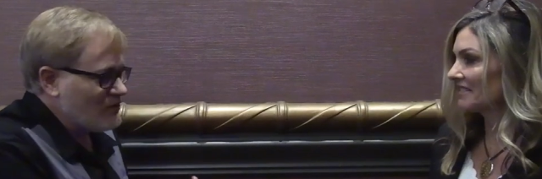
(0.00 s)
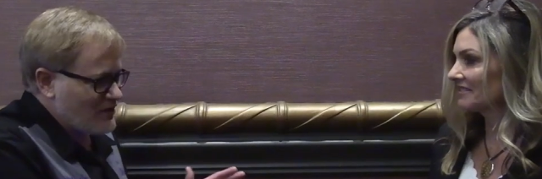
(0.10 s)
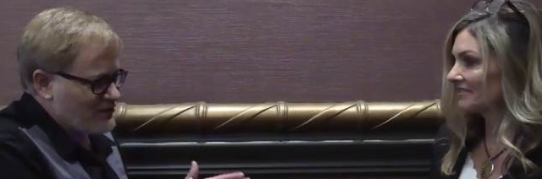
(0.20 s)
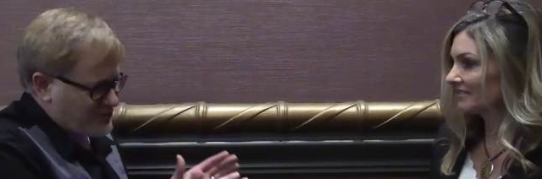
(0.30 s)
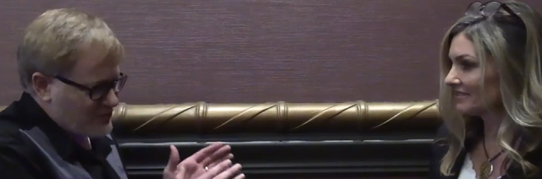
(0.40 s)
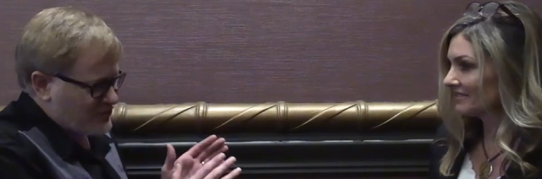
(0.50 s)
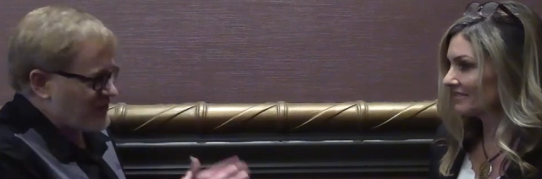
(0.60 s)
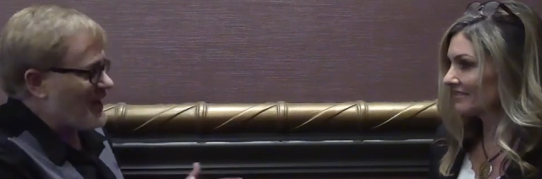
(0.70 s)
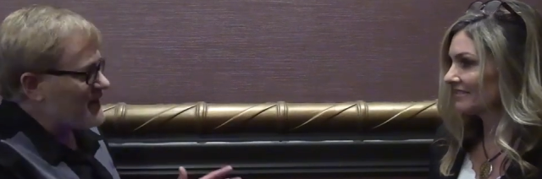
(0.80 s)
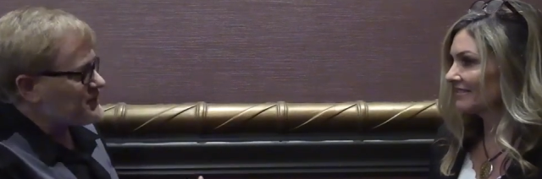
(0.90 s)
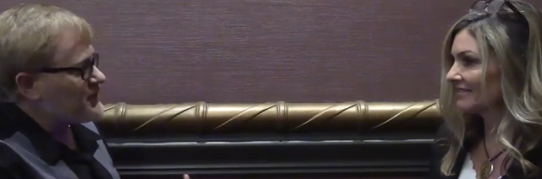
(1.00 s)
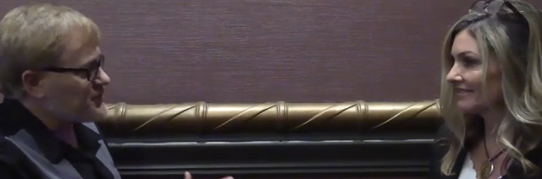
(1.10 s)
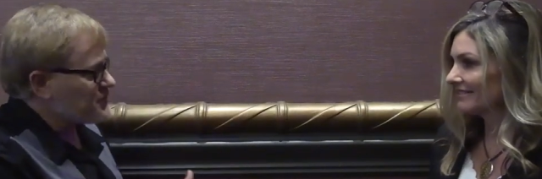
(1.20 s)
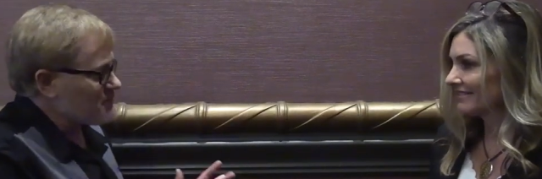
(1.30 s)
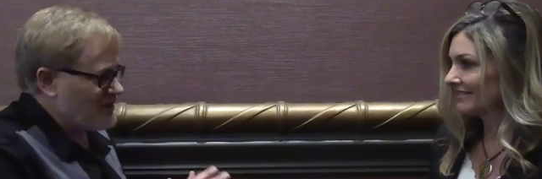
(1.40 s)
Speaker 1: Was
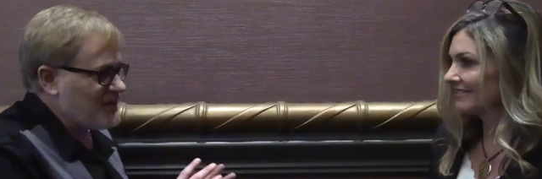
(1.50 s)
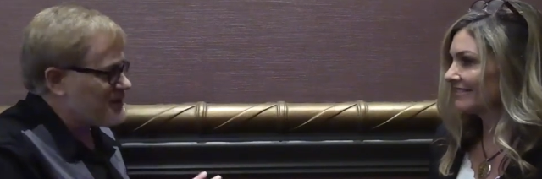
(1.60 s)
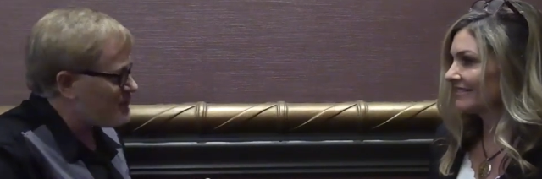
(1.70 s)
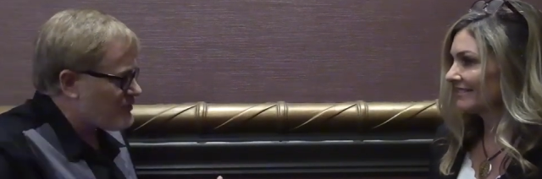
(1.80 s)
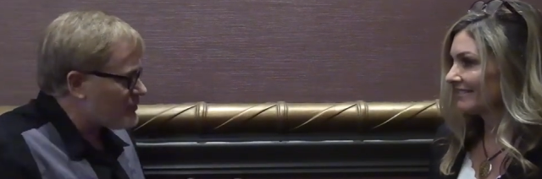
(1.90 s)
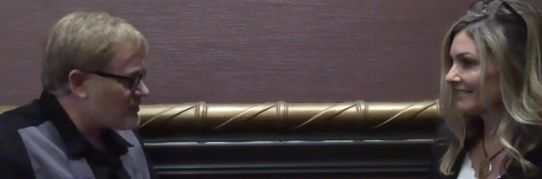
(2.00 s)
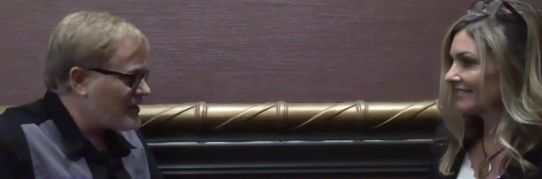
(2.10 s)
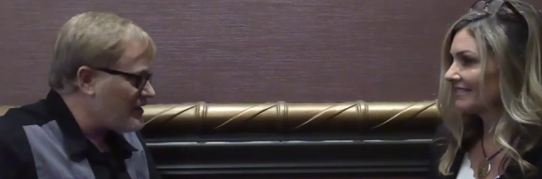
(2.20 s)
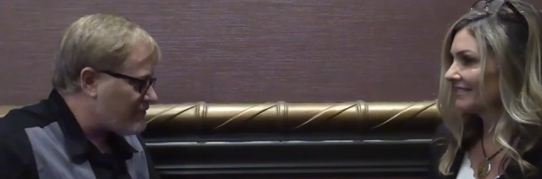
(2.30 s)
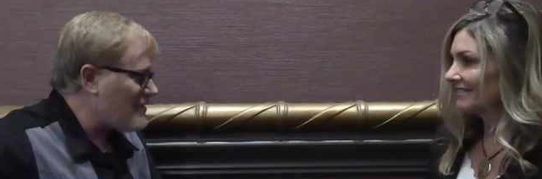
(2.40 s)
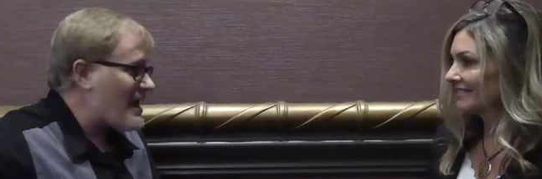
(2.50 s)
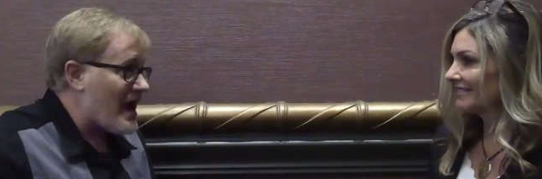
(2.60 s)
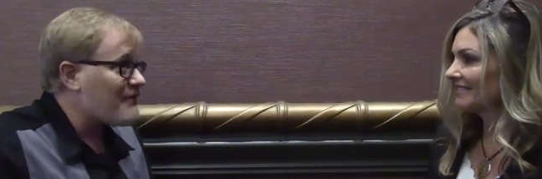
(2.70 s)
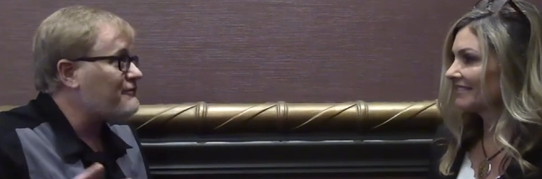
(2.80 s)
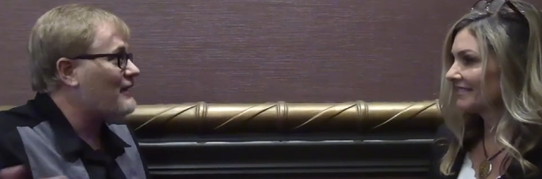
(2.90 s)
scientists inadvertently
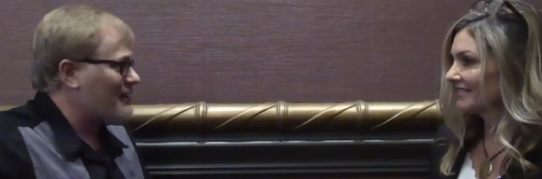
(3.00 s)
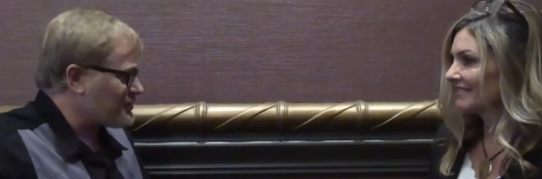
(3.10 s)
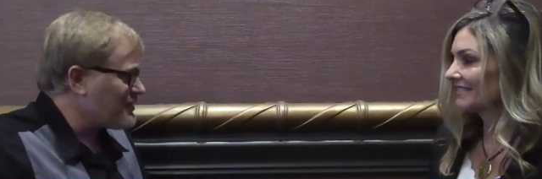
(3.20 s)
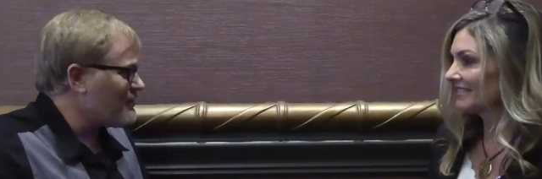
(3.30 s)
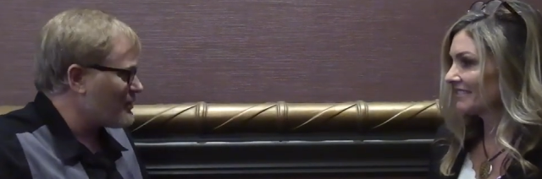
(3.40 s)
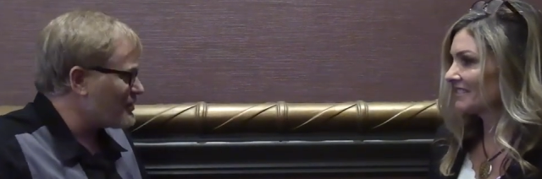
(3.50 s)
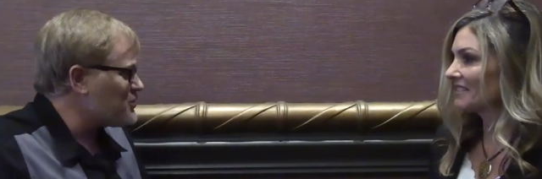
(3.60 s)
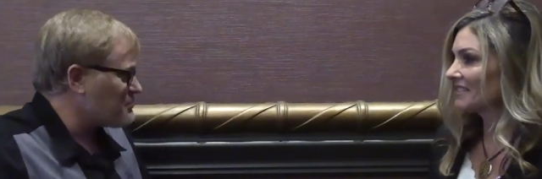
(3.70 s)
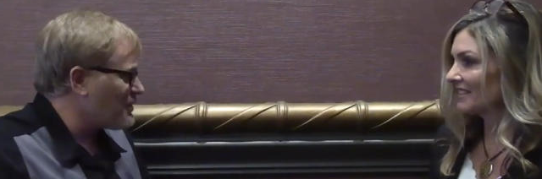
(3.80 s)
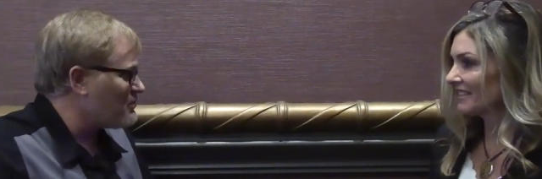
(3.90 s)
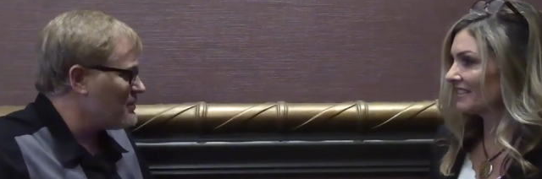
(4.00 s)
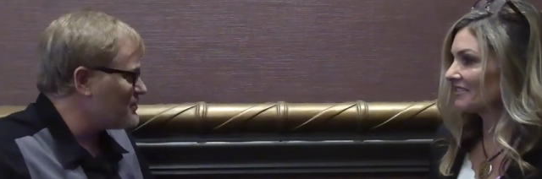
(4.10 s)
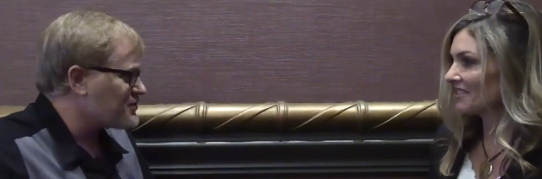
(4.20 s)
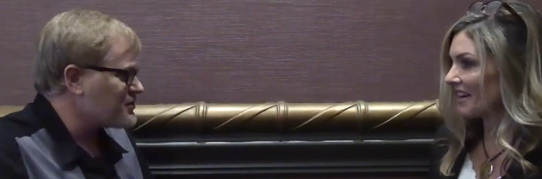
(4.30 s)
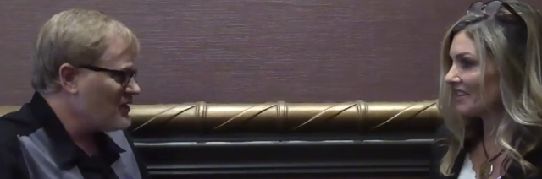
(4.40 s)
affecting their
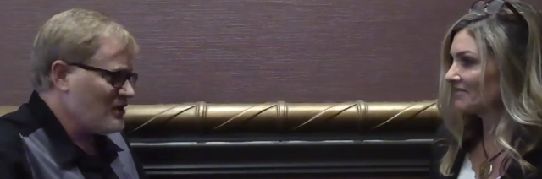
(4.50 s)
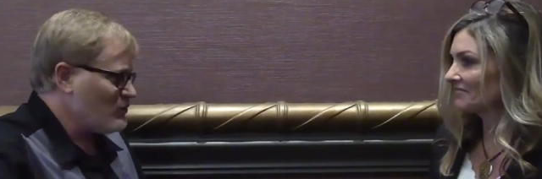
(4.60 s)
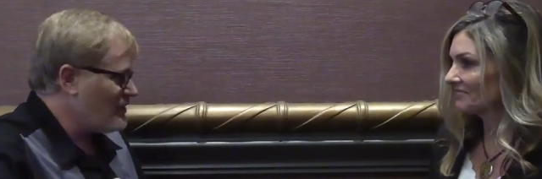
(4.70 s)
experiments right.